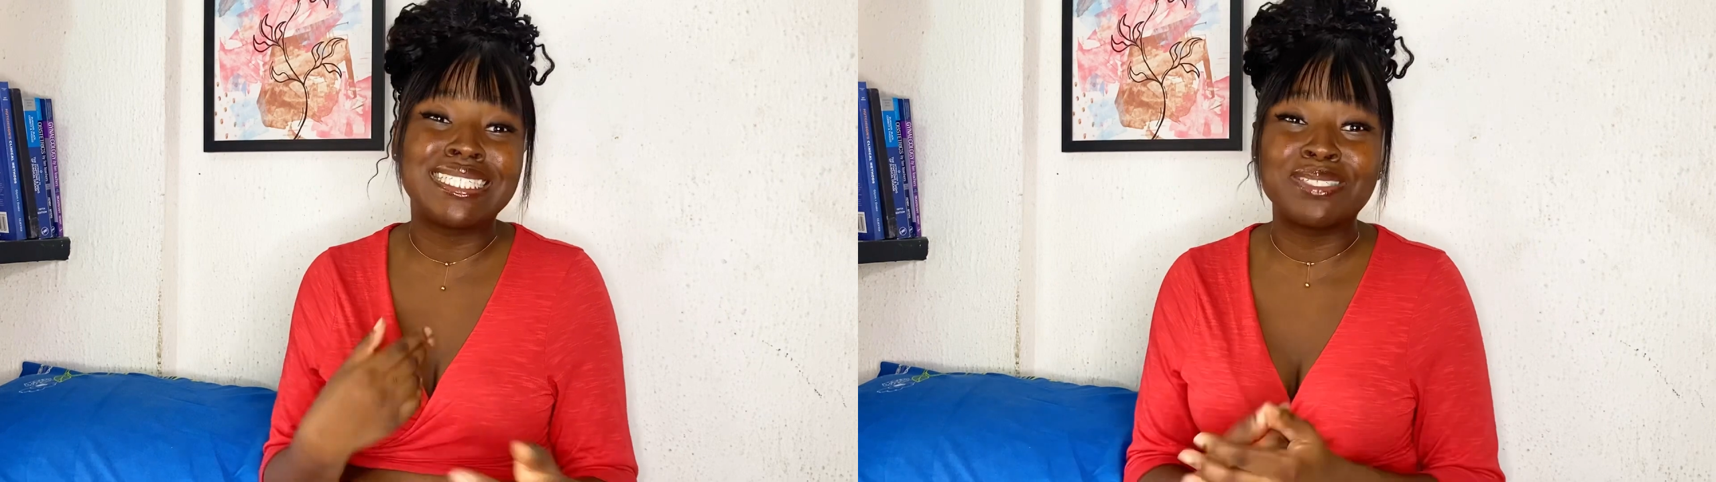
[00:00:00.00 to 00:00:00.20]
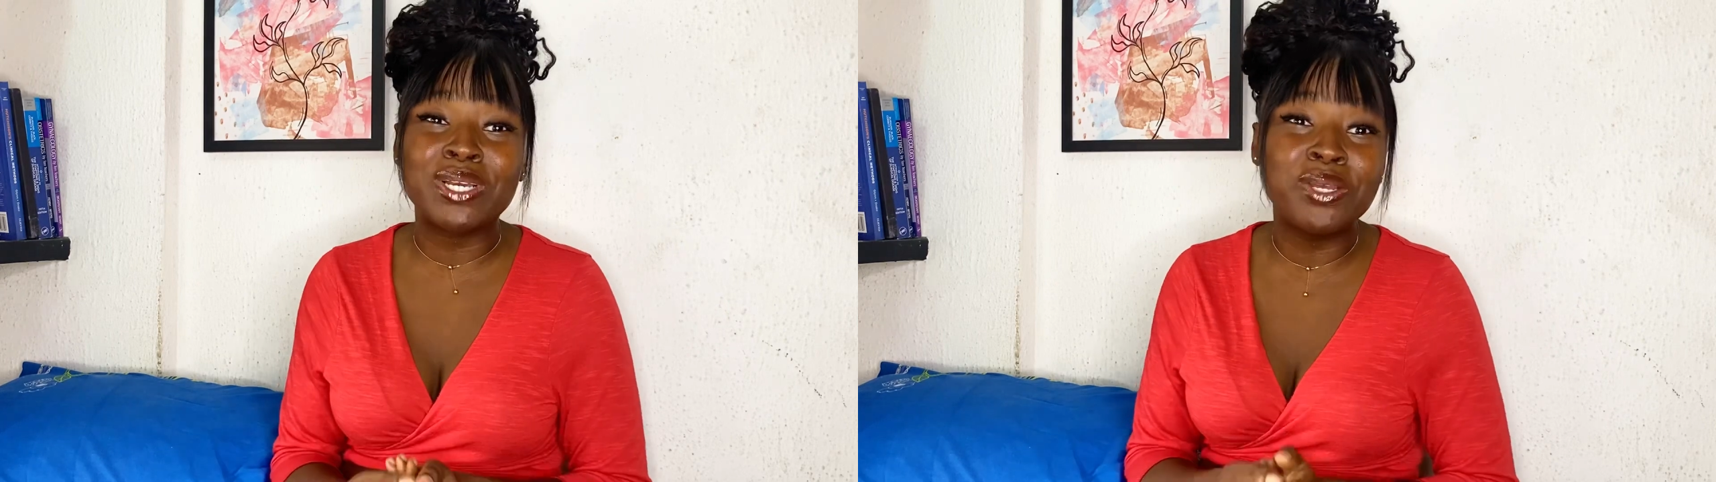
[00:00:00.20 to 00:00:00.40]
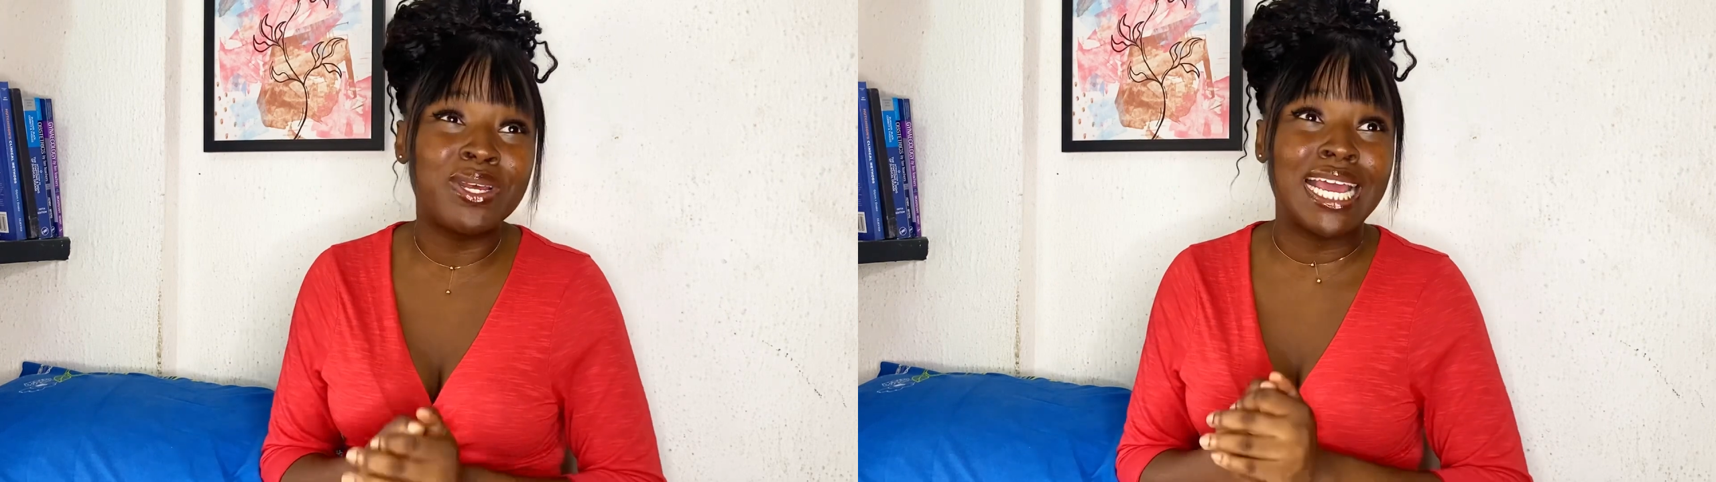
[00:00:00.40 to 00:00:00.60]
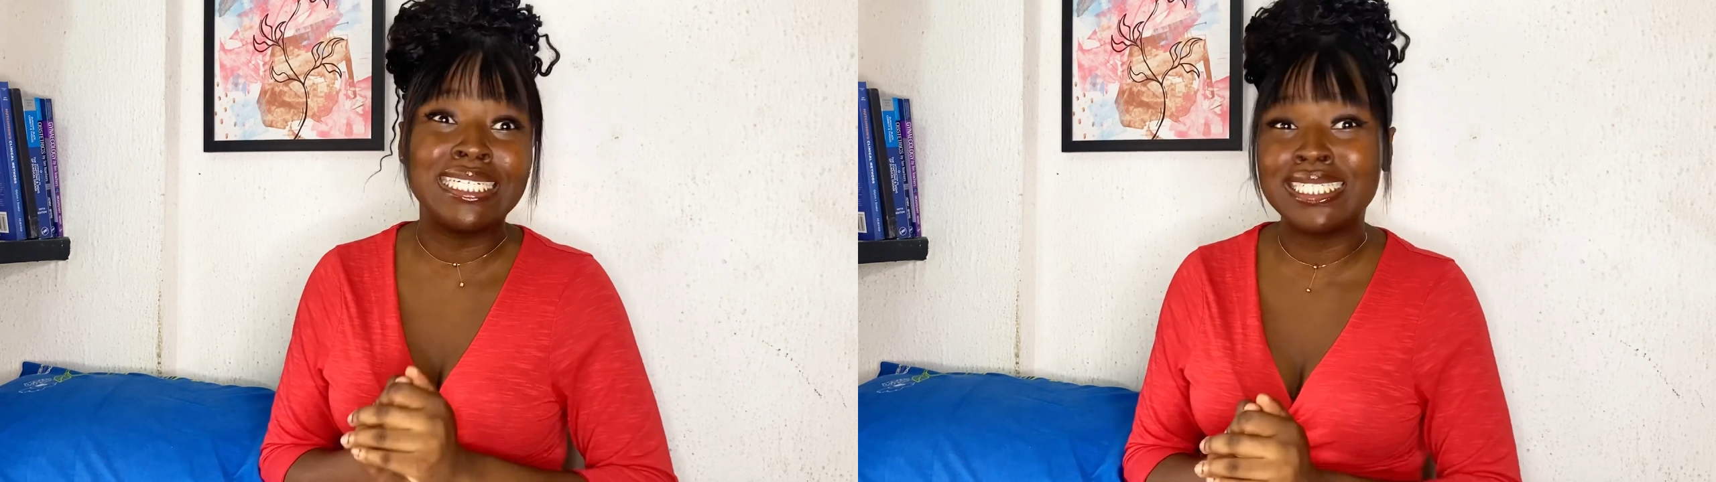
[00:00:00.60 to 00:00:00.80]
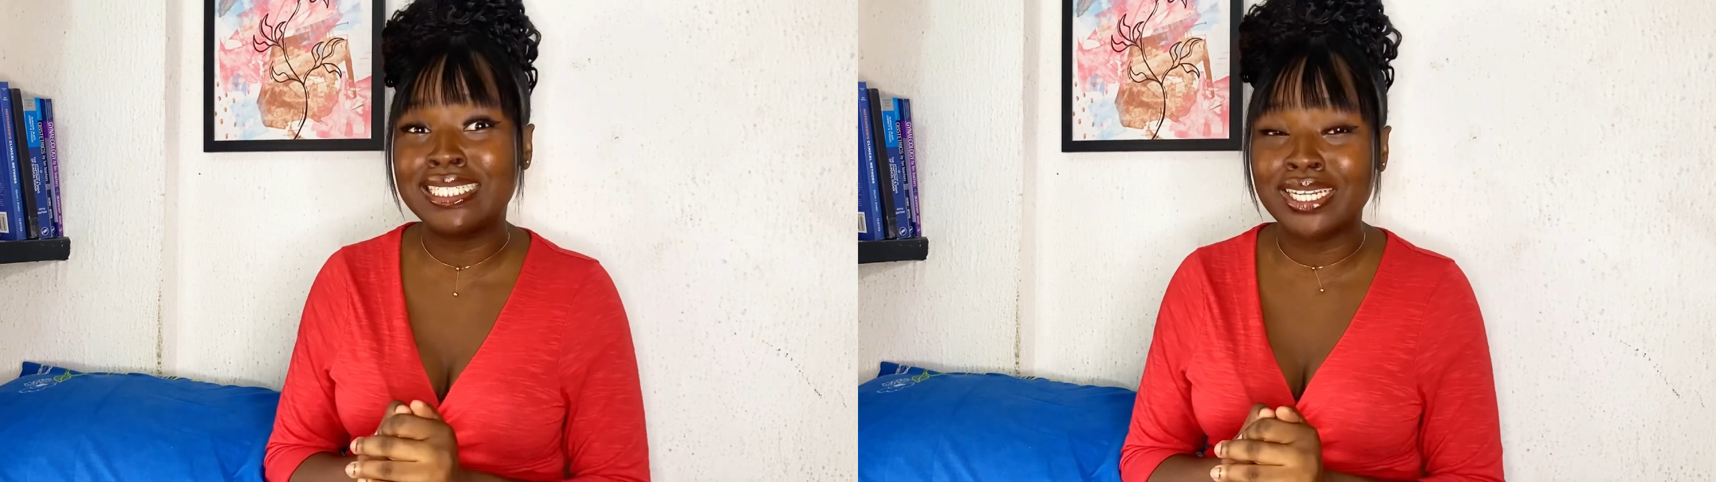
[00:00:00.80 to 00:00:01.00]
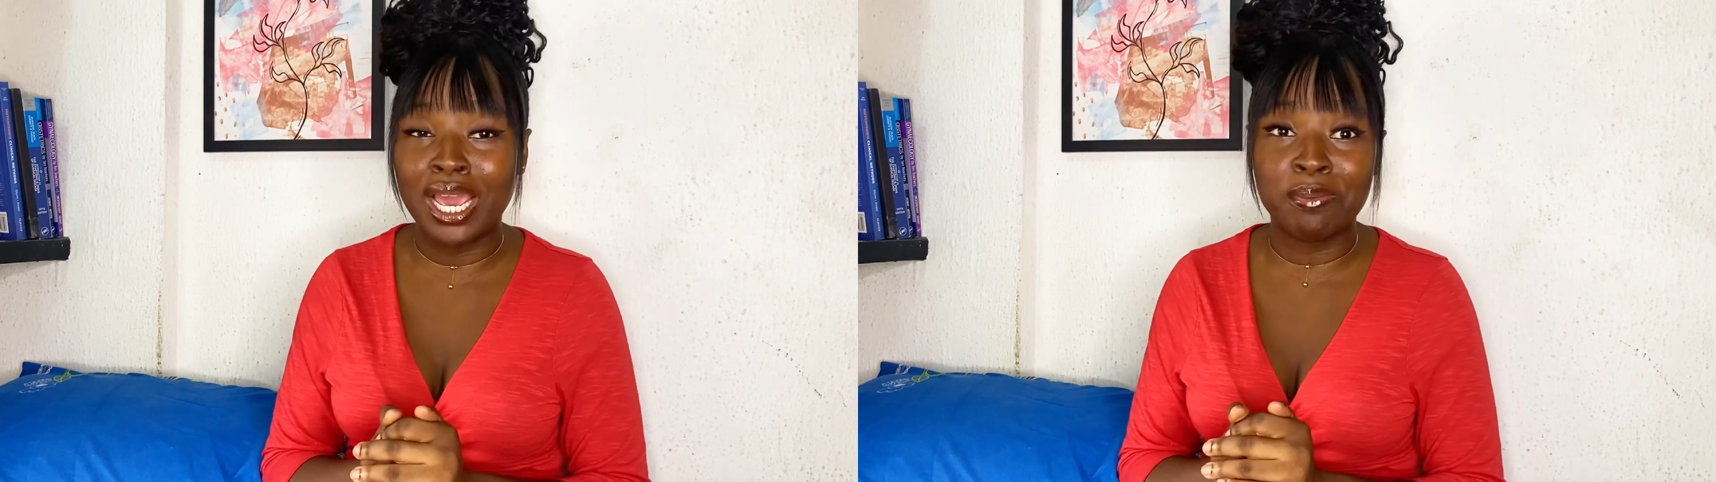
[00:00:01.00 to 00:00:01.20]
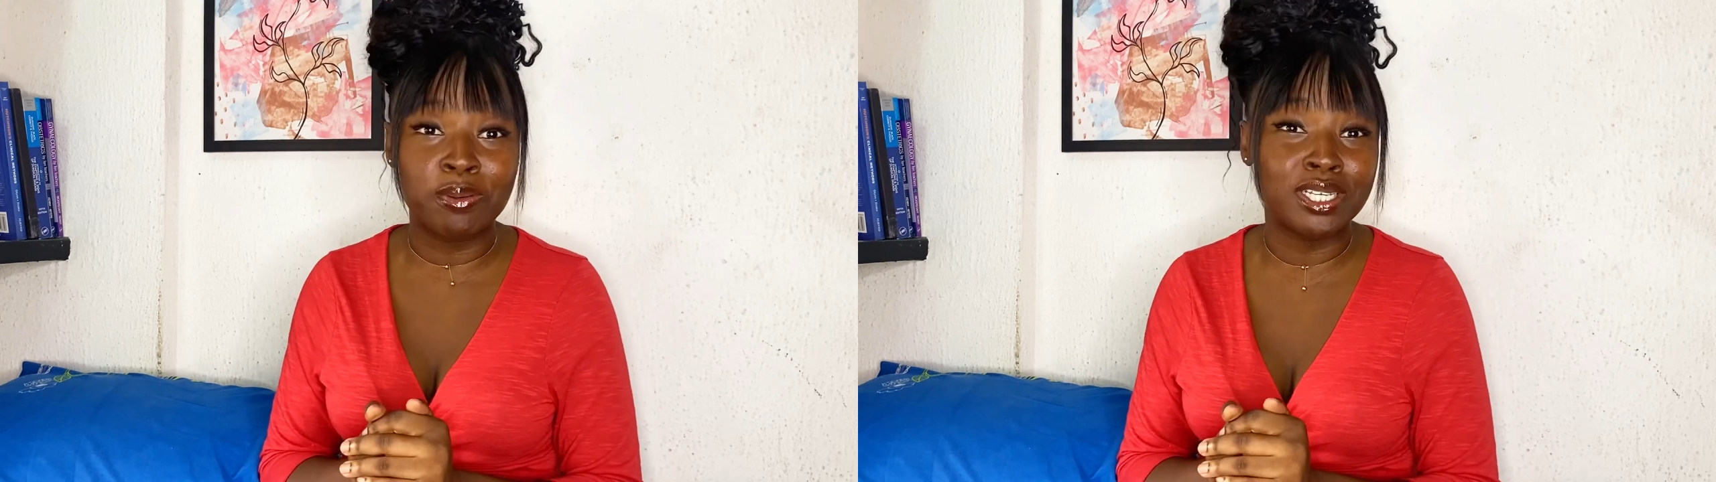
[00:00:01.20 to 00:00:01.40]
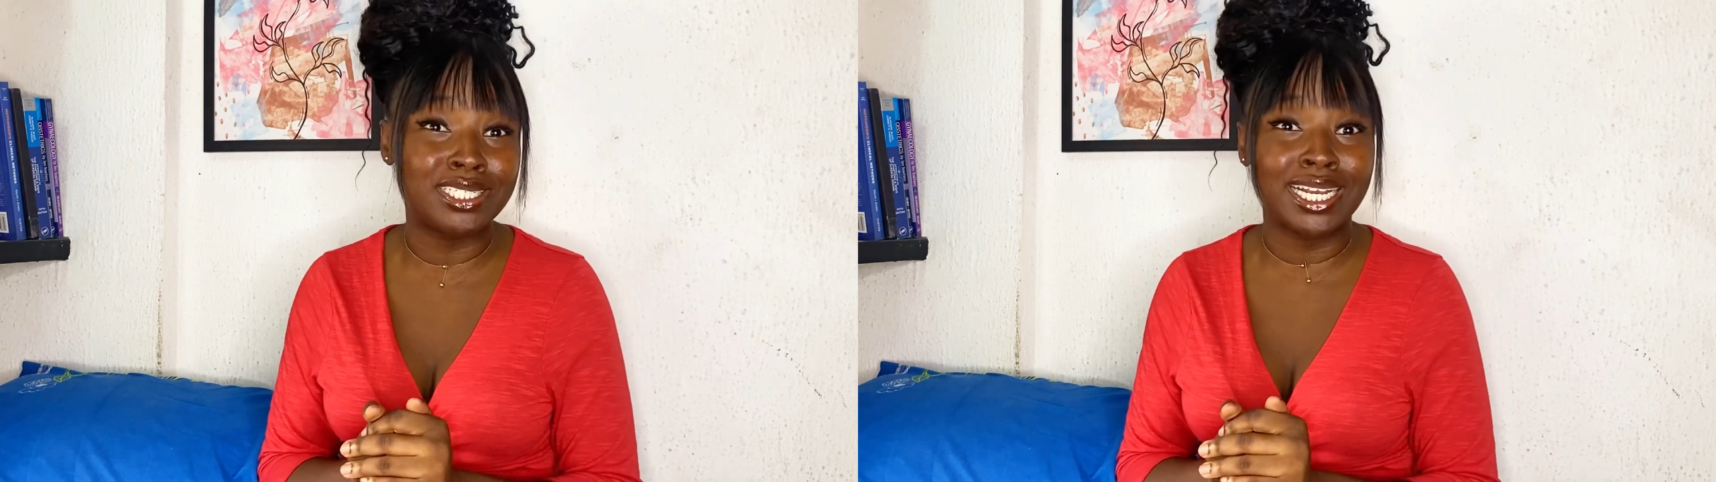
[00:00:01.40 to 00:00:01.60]
especially when I did
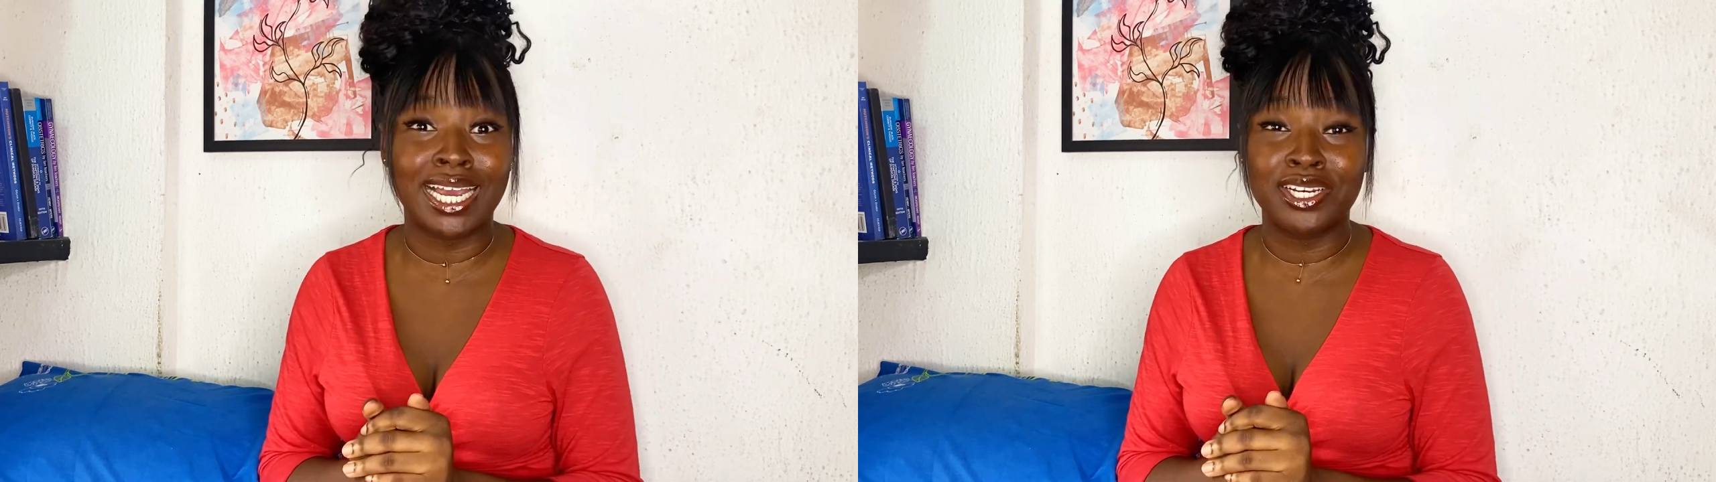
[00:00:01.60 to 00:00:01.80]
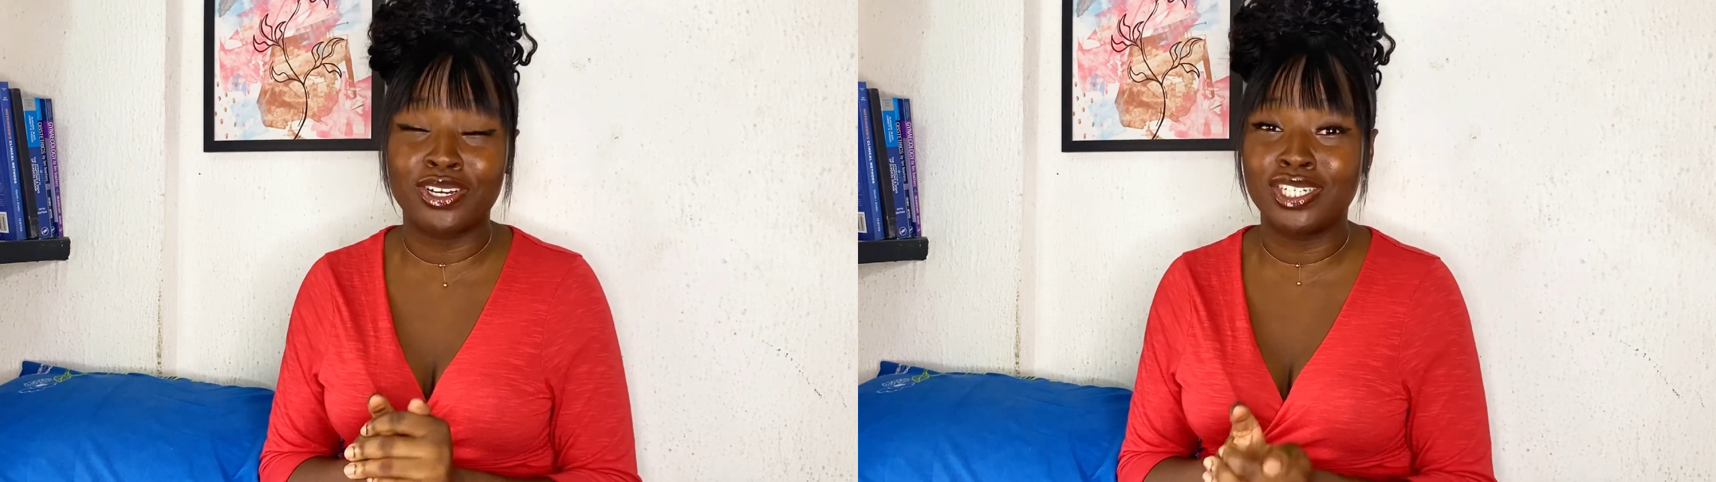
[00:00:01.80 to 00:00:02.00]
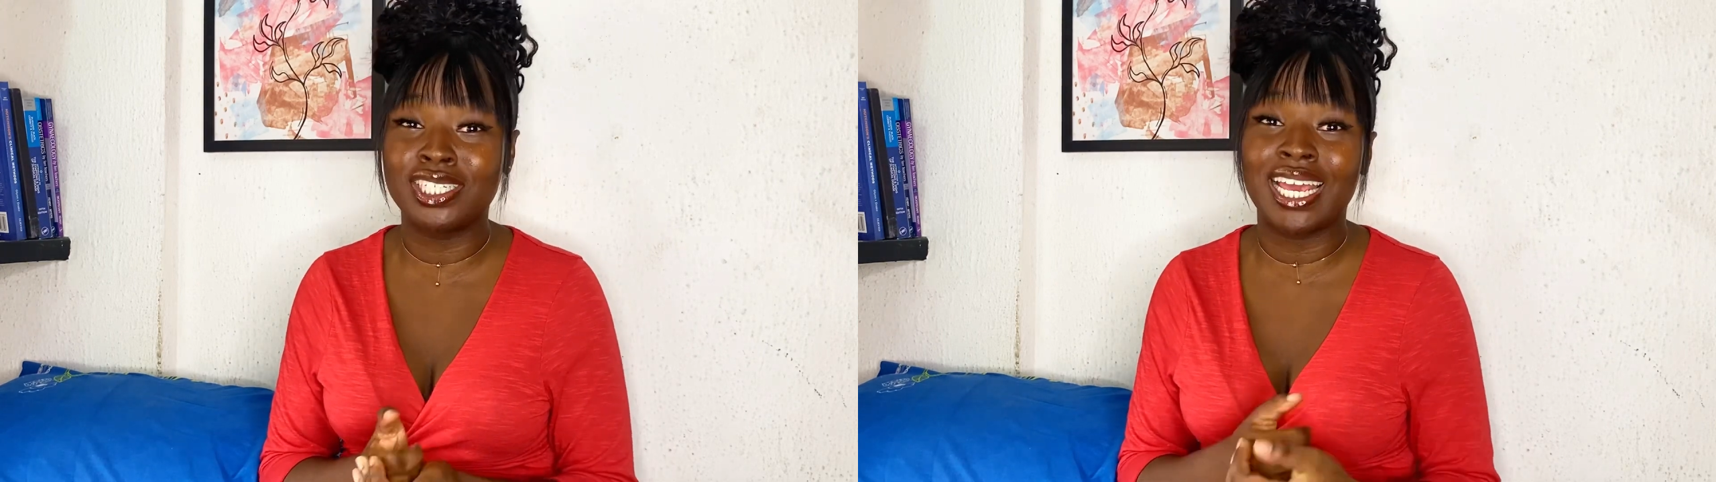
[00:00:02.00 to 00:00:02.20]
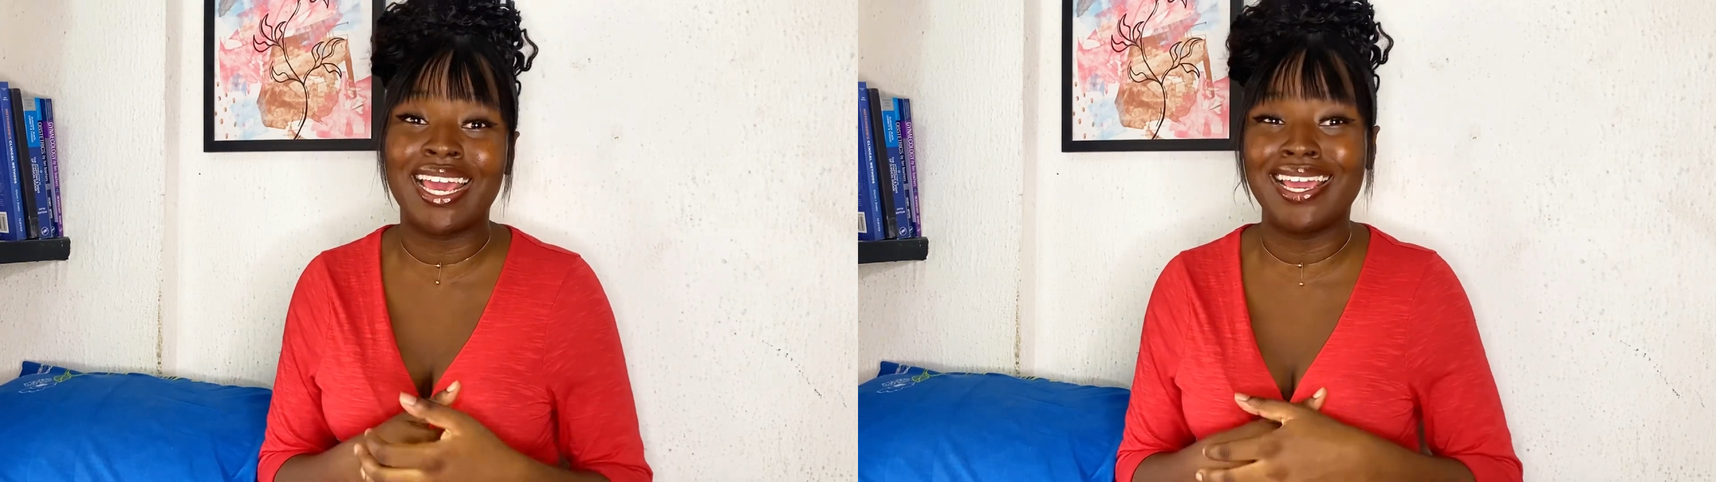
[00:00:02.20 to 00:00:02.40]
obstetrics and gynecology